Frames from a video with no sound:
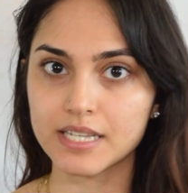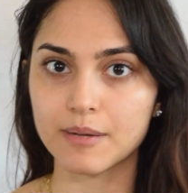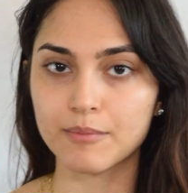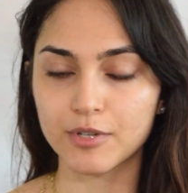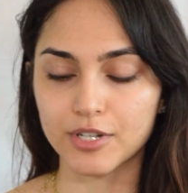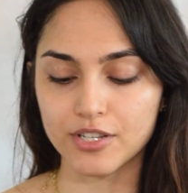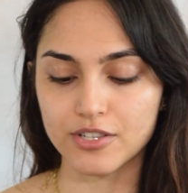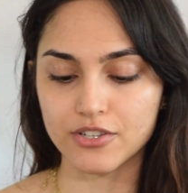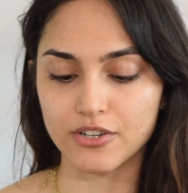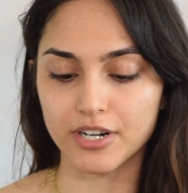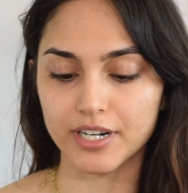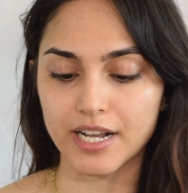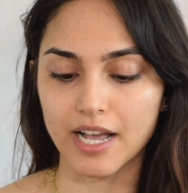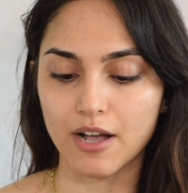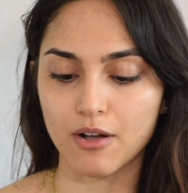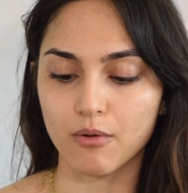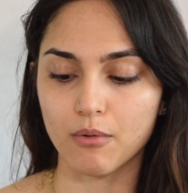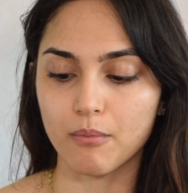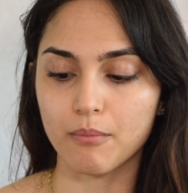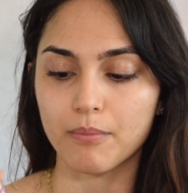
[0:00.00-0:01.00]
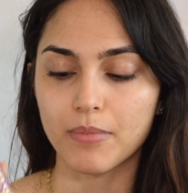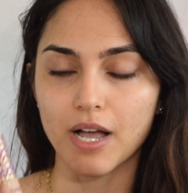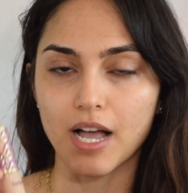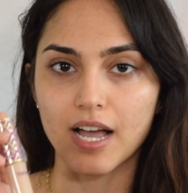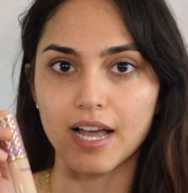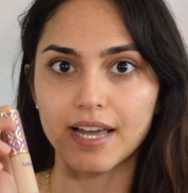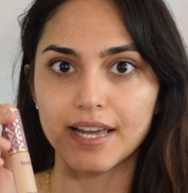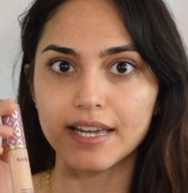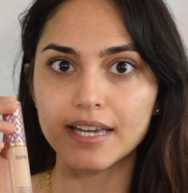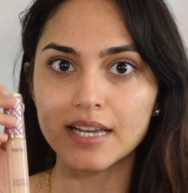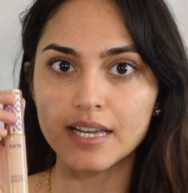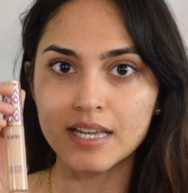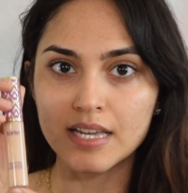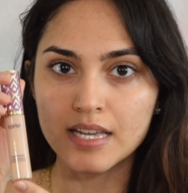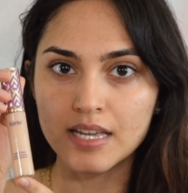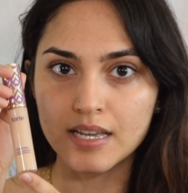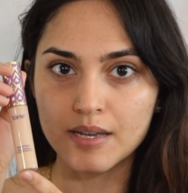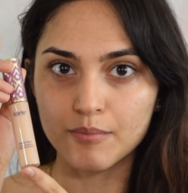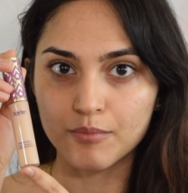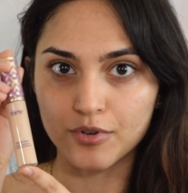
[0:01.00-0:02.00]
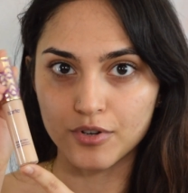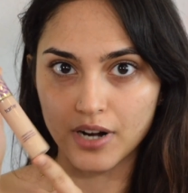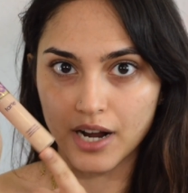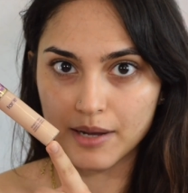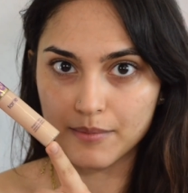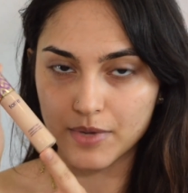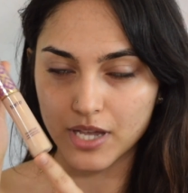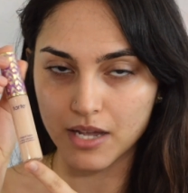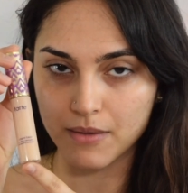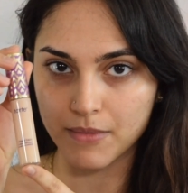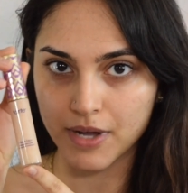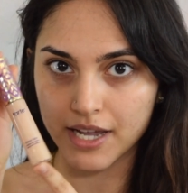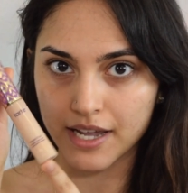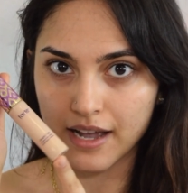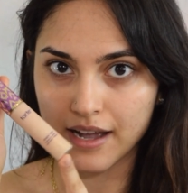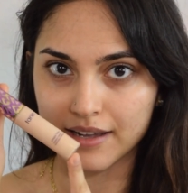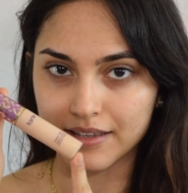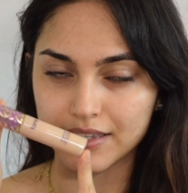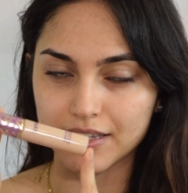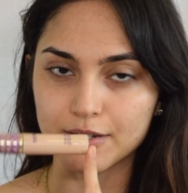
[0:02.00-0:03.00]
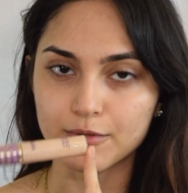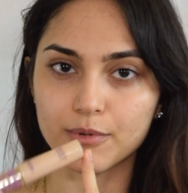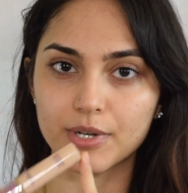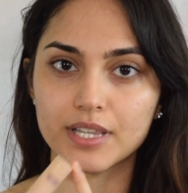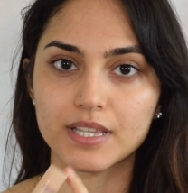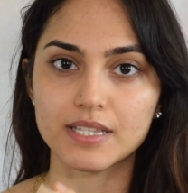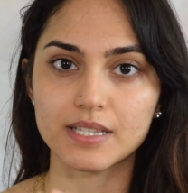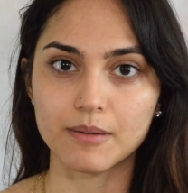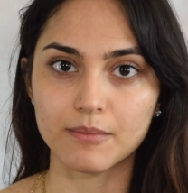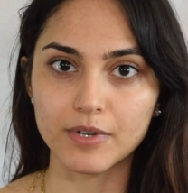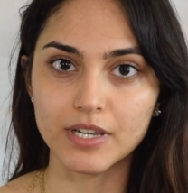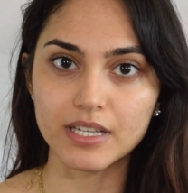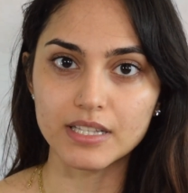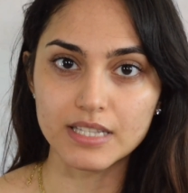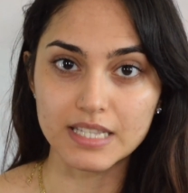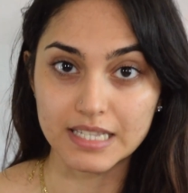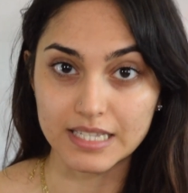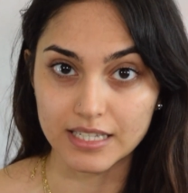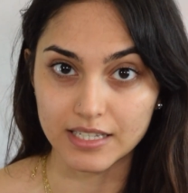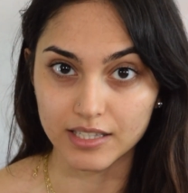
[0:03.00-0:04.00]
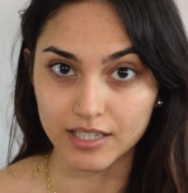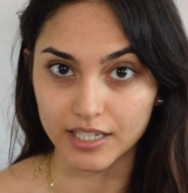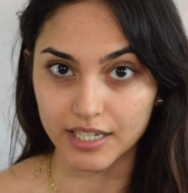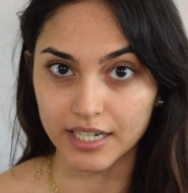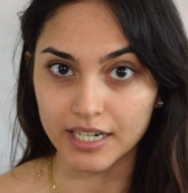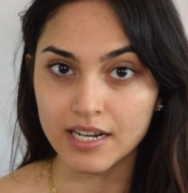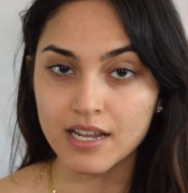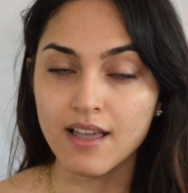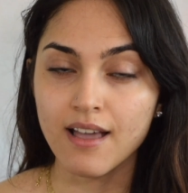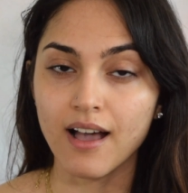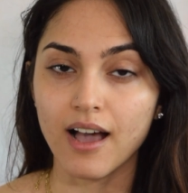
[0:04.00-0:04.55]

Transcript: I'm going to start out by priming my eyelid with some concealer.